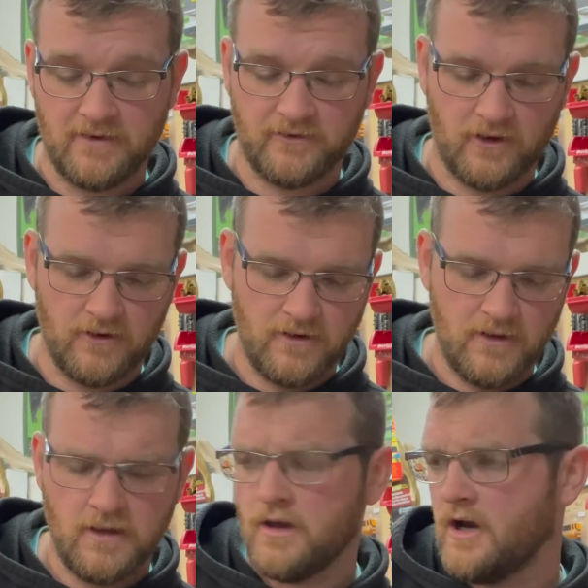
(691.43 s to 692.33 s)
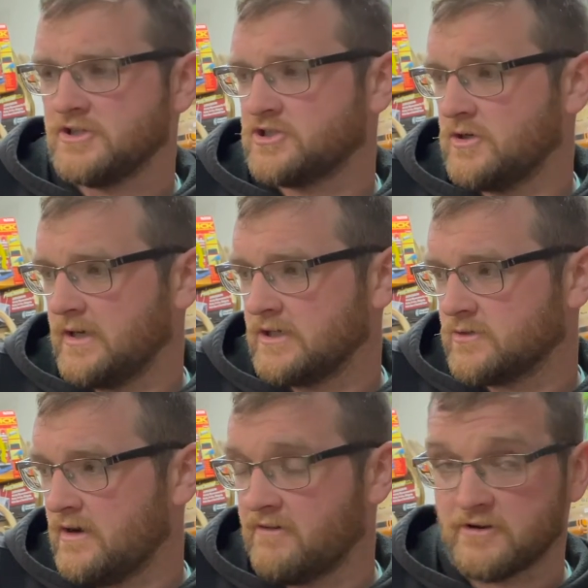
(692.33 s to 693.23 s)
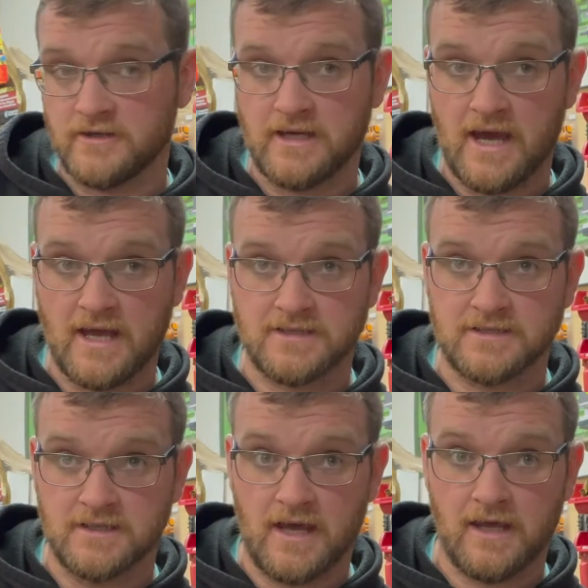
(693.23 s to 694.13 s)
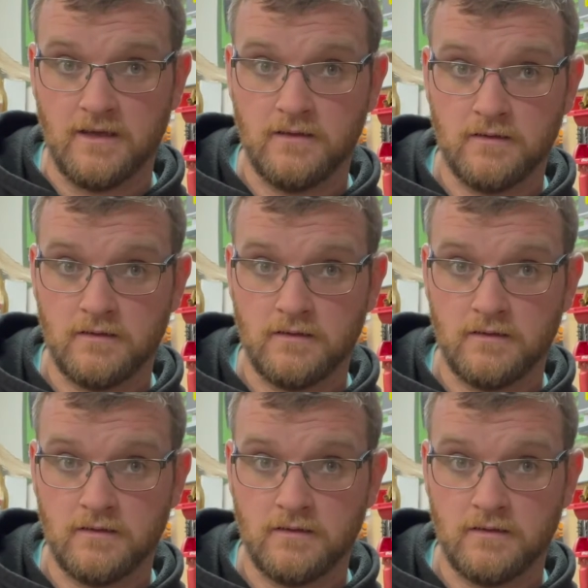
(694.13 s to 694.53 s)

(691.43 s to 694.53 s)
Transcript: So I was shooting 1200 yards today.